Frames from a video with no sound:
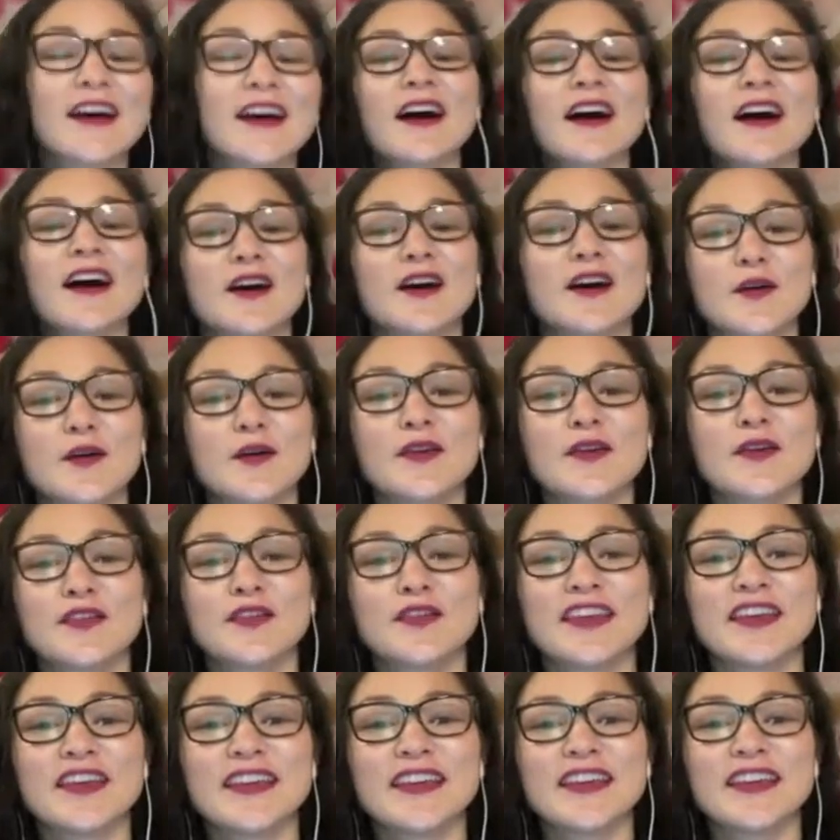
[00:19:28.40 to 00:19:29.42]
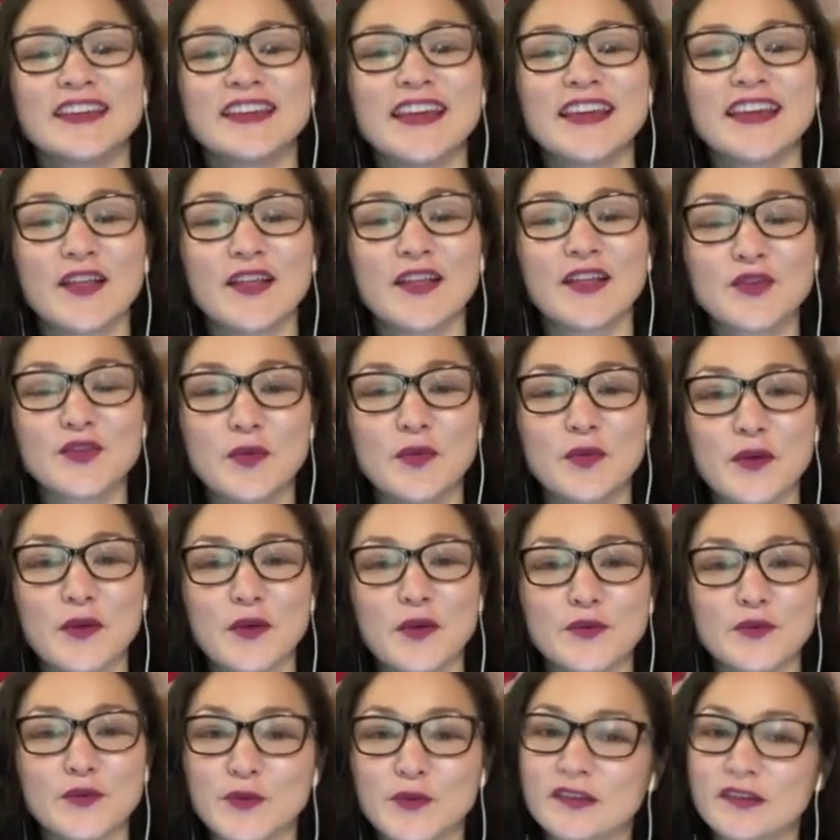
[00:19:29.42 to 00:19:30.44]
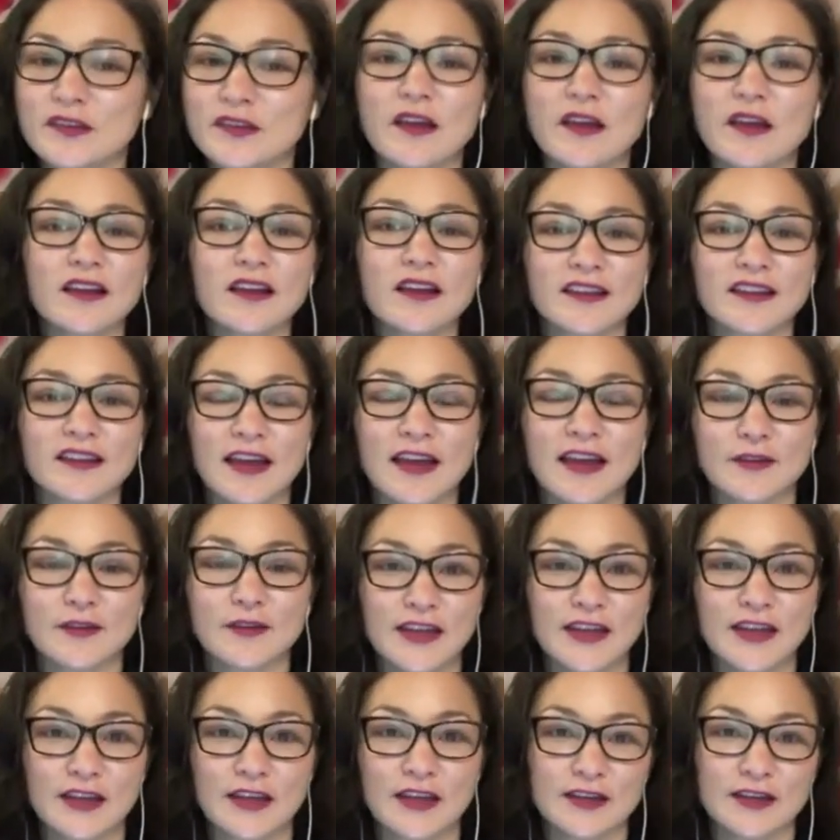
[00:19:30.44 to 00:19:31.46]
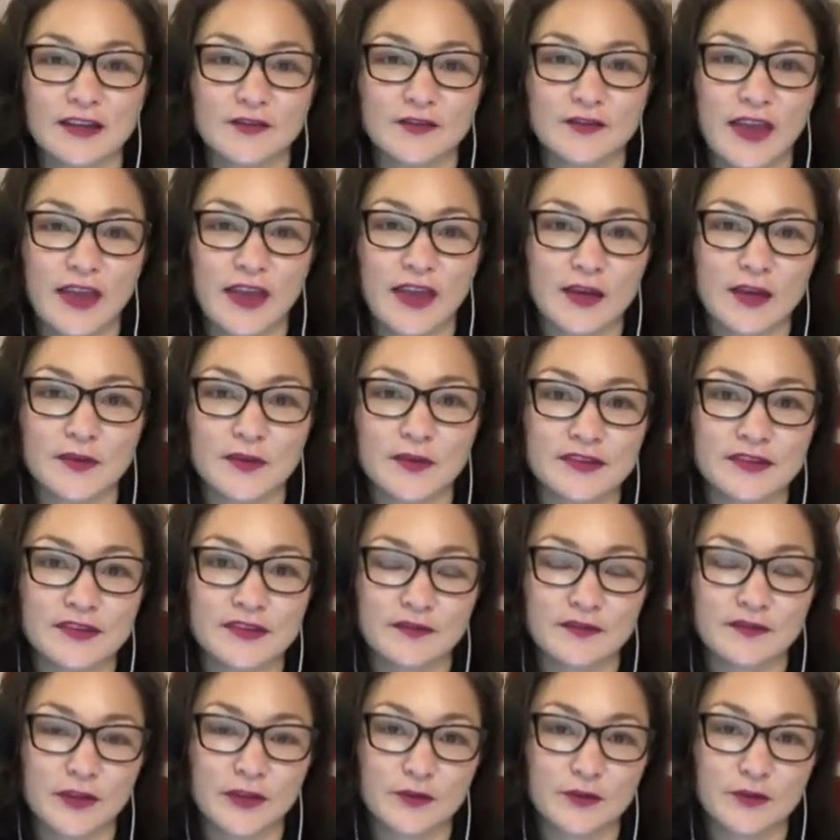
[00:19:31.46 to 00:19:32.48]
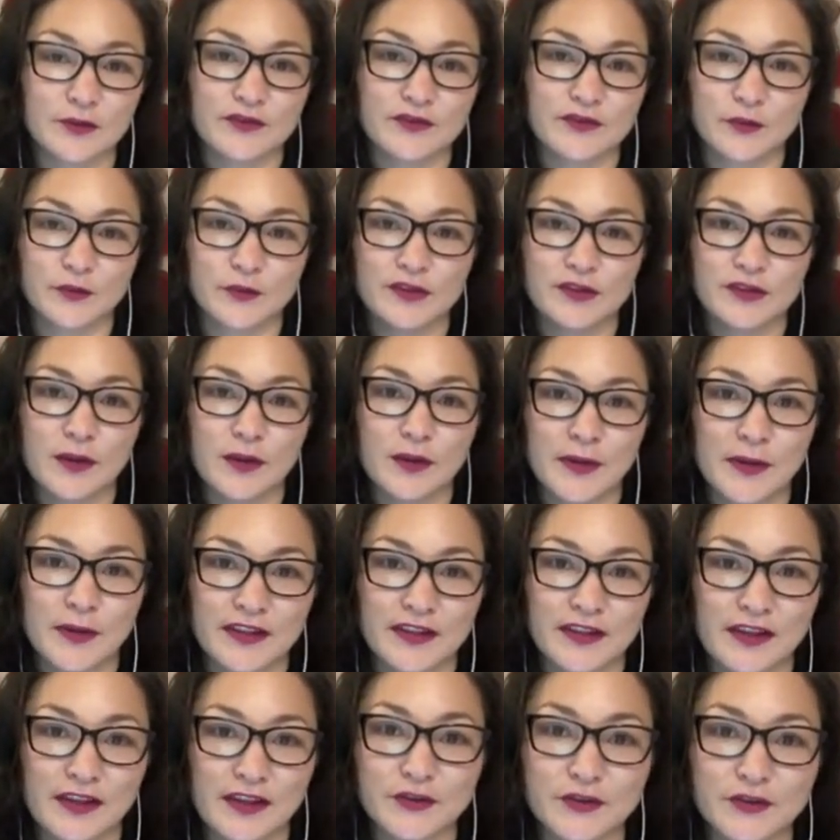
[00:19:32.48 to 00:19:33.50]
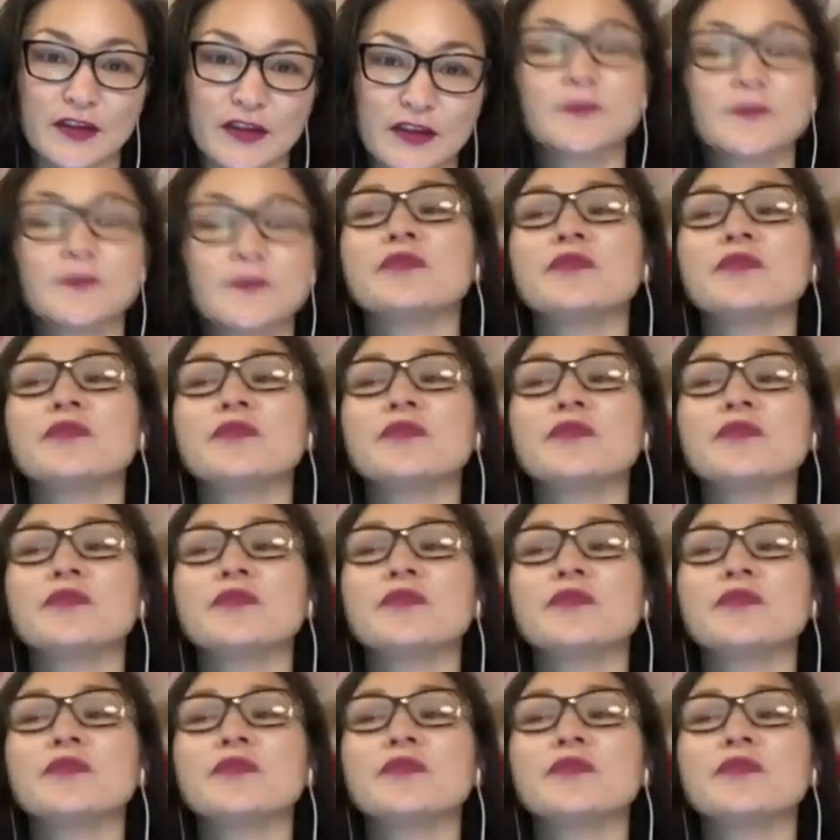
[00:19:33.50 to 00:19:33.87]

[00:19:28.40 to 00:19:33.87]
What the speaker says: the health department will not allow any kind of cannabis infused food to come out of that truck.